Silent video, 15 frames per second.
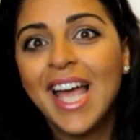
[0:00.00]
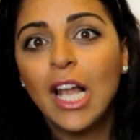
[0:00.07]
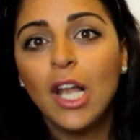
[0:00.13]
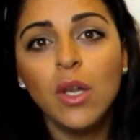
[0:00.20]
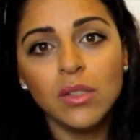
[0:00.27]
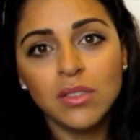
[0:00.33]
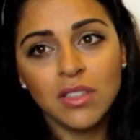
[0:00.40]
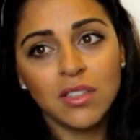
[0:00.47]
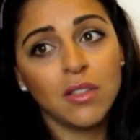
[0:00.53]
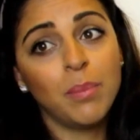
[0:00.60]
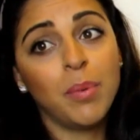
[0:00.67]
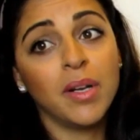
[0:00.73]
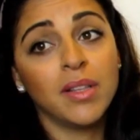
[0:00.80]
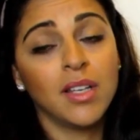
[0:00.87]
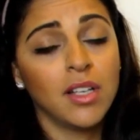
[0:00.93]
loses the
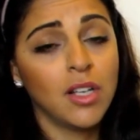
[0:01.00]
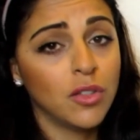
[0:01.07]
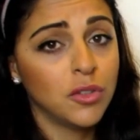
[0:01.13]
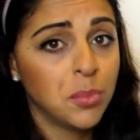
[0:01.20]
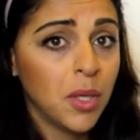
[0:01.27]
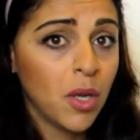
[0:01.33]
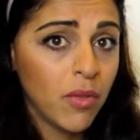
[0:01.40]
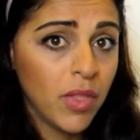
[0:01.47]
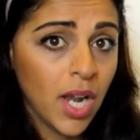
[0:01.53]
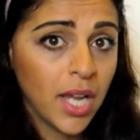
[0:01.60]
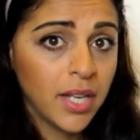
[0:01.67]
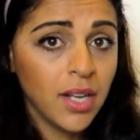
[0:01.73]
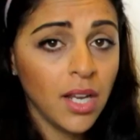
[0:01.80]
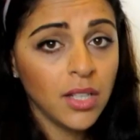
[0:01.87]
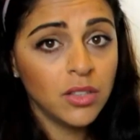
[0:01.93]
part that goes below the
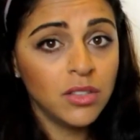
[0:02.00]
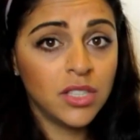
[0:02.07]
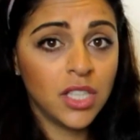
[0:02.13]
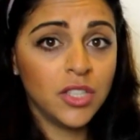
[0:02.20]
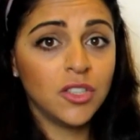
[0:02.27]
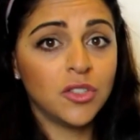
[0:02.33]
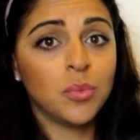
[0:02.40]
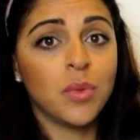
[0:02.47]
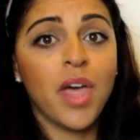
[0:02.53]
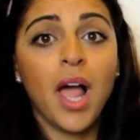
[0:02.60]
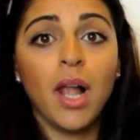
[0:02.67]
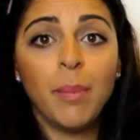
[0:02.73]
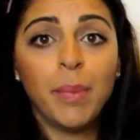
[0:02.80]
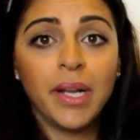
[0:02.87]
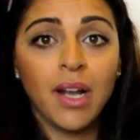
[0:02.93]
line and continues with a
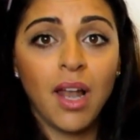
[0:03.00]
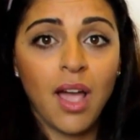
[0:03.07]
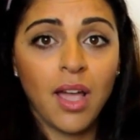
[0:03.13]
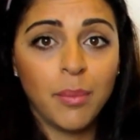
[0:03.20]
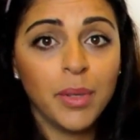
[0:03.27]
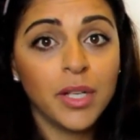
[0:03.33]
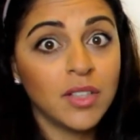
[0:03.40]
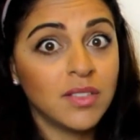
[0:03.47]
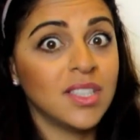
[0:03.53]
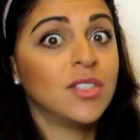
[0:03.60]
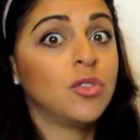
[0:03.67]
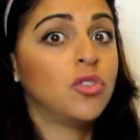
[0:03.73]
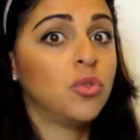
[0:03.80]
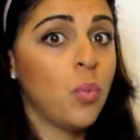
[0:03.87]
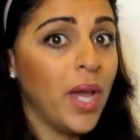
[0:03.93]
helping line because
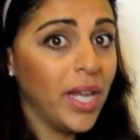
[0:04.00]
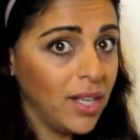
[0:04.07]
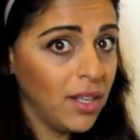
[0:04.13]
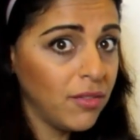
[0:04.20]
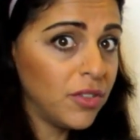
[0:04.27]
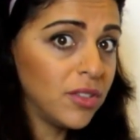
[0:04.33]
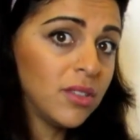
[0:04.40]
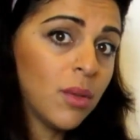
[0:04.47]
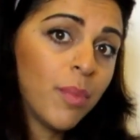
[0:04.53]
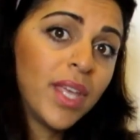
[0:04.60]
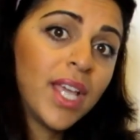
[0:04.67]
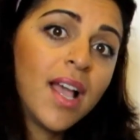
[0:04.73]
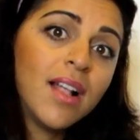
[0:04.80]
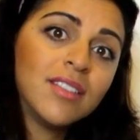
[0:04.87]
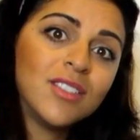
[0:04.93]
it's waiting for
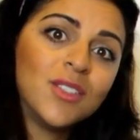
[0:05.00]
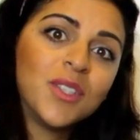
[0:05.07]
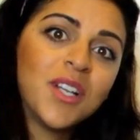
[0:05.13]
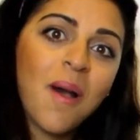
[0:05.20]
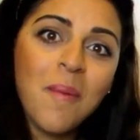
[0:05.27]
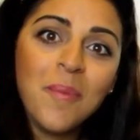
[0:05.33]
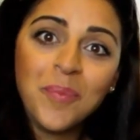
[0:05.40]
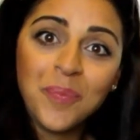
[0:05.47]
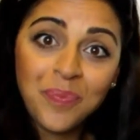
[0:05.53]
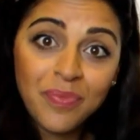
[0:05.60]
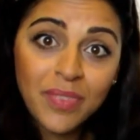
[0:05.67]
something else to come